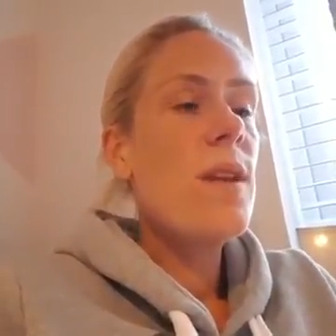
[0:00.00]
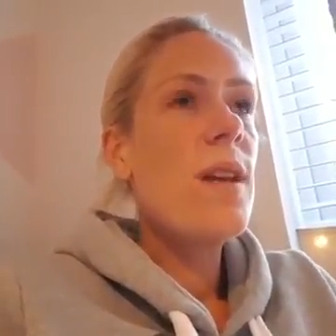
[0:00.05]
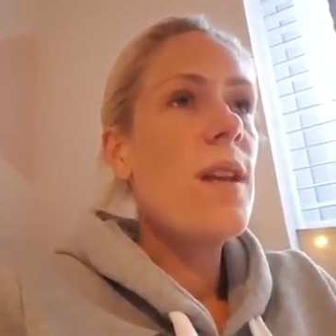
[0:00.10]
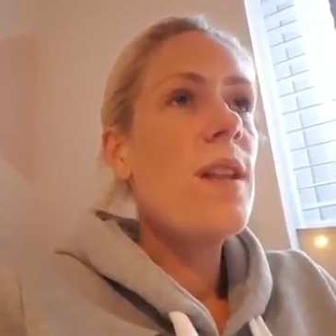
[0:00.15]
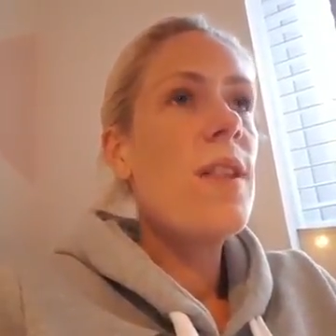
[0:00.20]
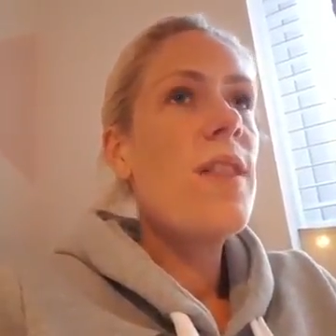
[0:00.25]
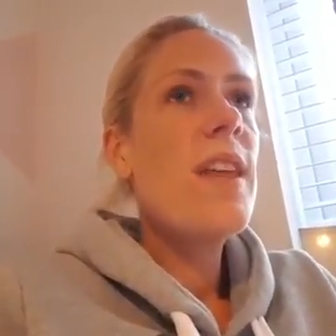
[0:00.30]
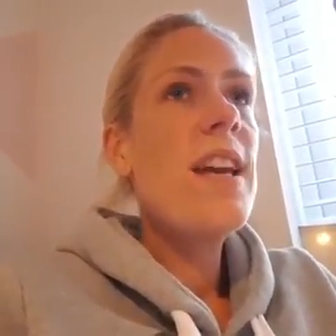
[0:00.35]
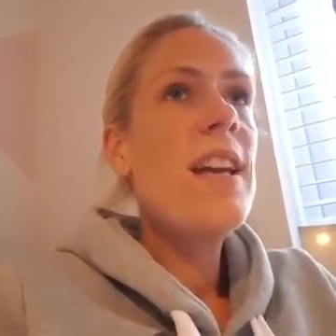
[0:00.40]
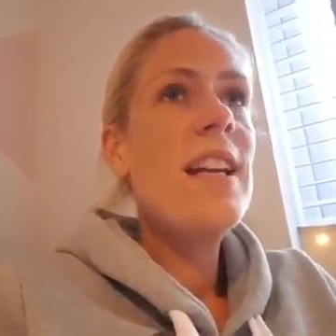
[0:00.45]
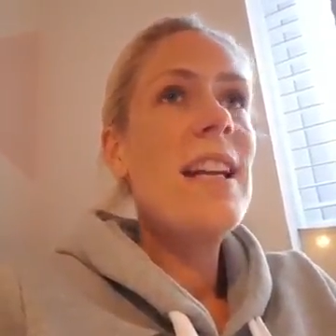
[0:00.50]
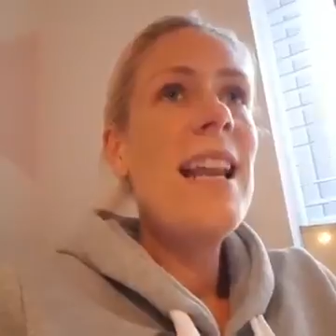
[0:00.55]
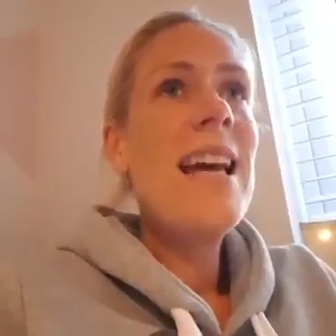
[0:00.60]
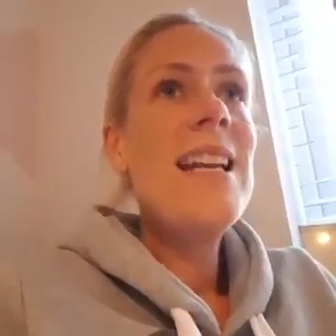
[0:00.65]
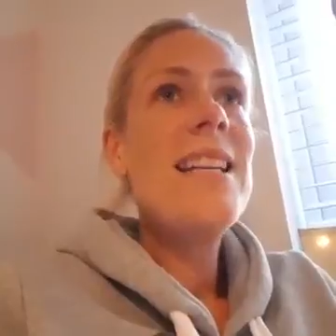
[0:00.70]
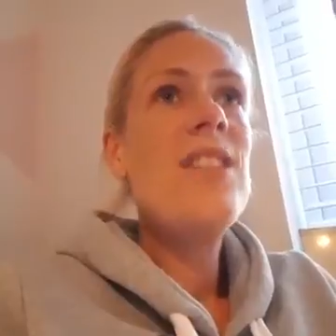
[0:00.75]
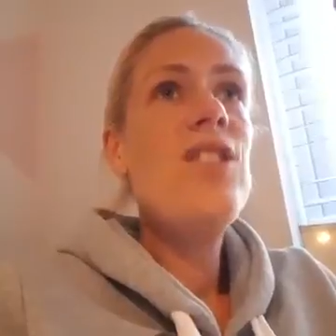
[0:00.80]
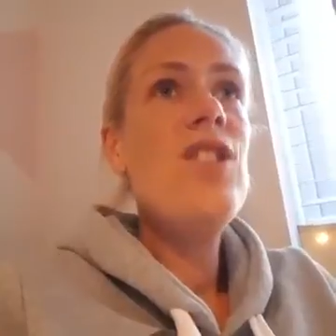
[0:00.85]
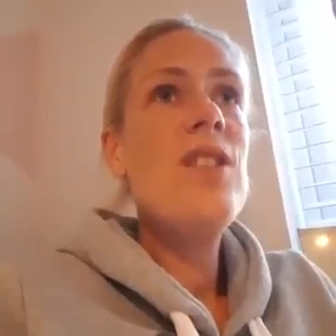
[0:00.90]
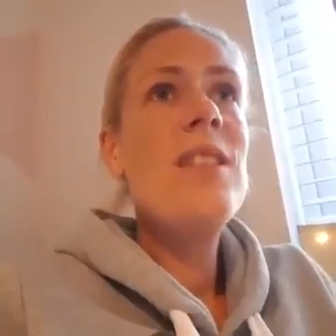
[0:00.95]
think
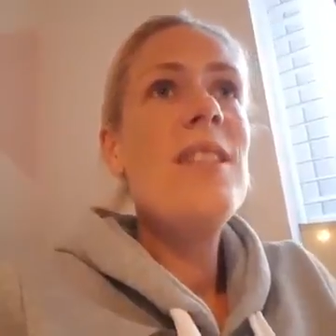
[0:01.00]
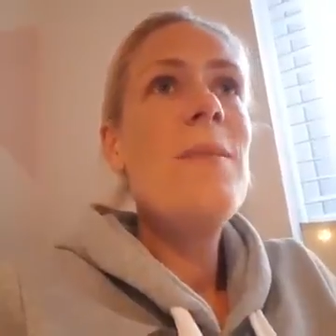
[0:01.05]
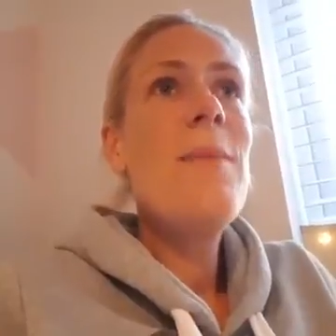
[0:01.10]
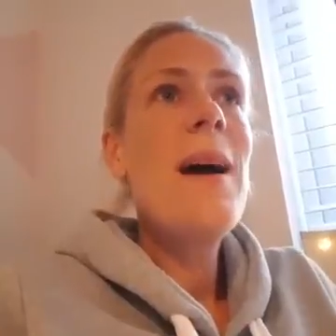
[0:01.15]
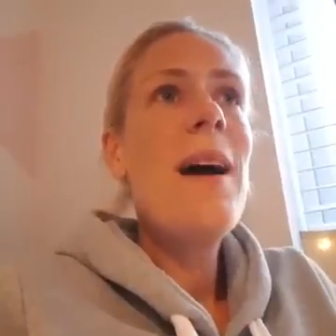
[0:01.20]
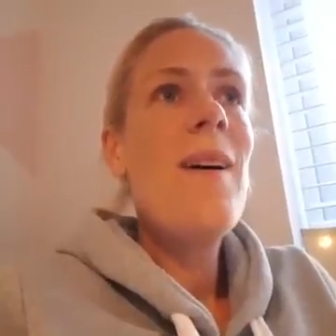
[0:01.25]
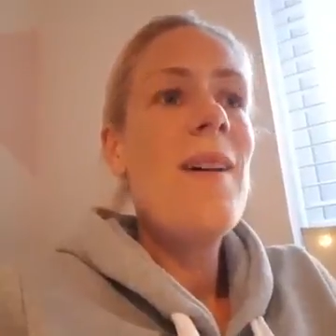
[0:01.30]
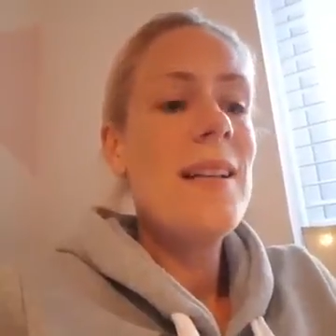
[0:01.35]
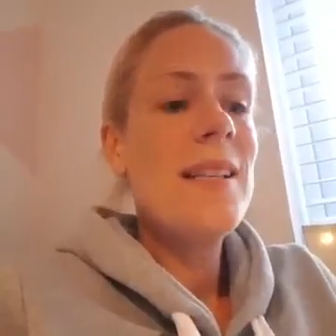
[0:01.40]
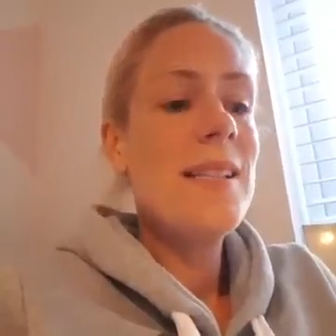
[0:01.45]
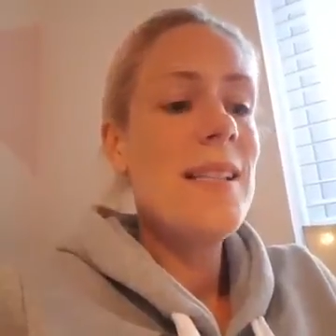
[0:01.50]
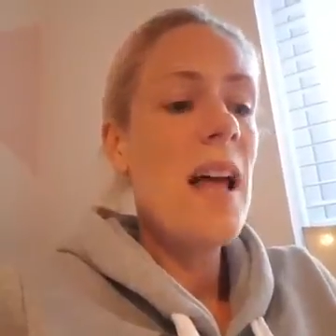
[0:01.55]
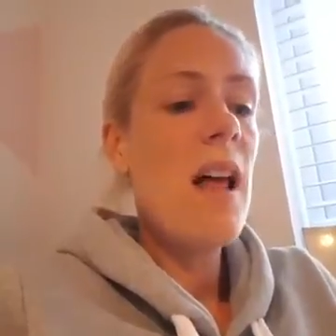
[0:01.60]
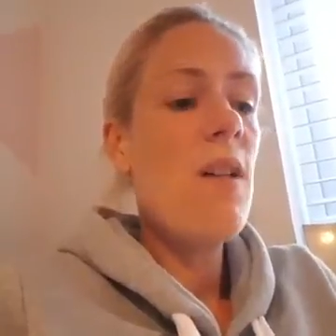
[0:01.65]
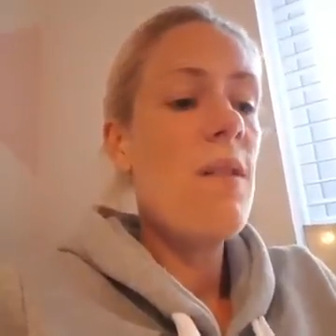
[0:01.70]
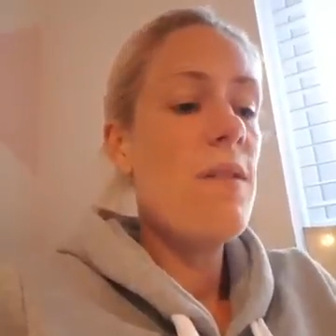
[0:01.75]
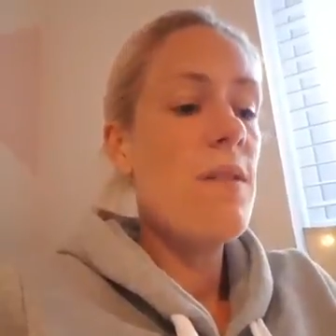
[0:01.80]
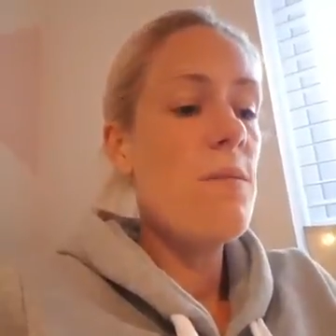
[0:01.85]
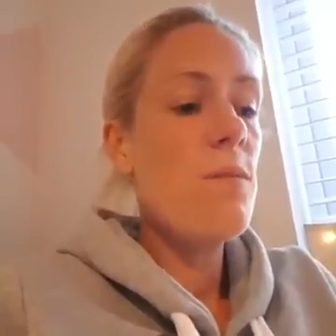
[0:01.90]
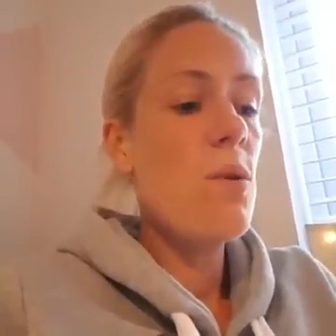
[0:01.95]
less just about
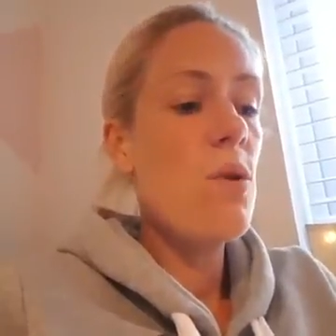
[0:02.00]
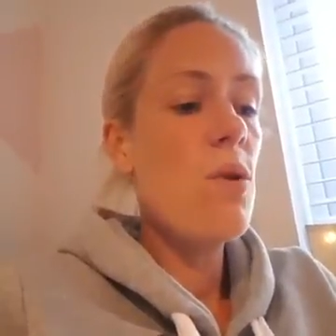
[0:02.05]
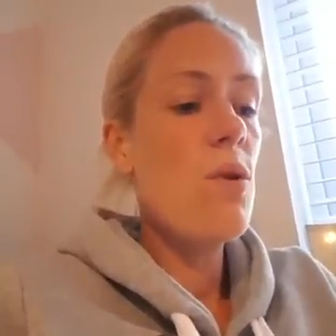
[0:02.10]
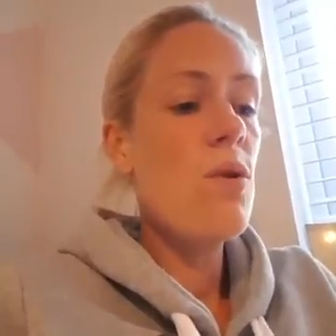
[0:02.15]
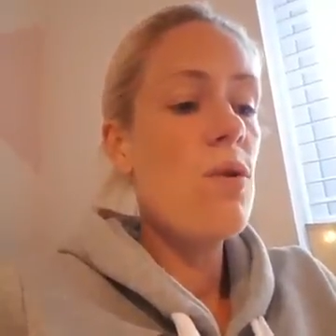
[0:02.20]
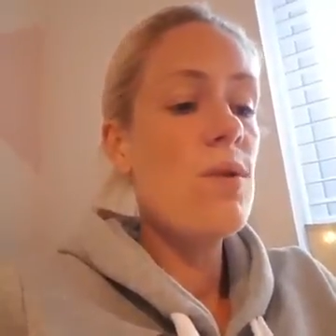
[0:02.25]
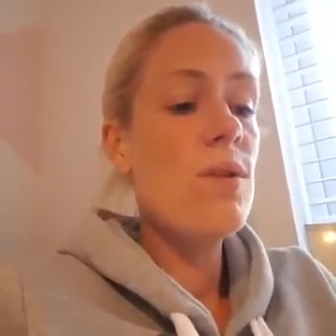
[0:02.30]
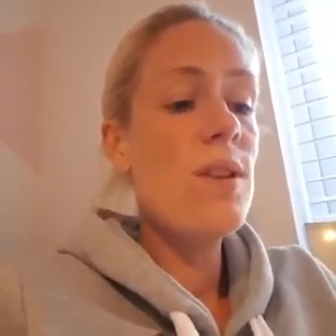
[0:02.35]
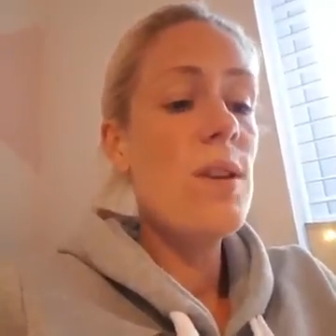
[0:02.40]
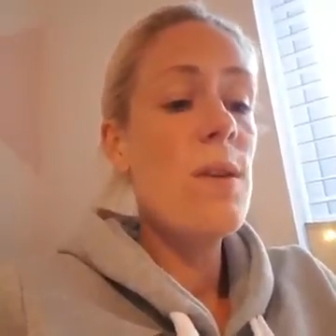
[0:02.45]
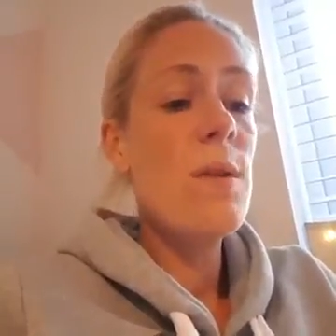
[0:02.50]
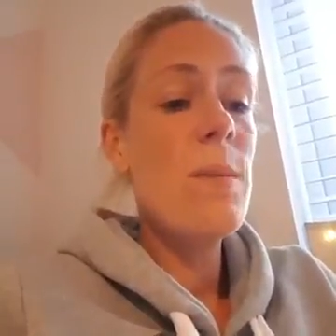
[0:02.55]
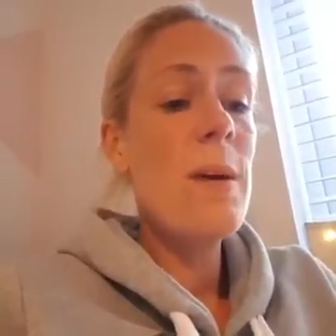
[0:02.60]
herself and more also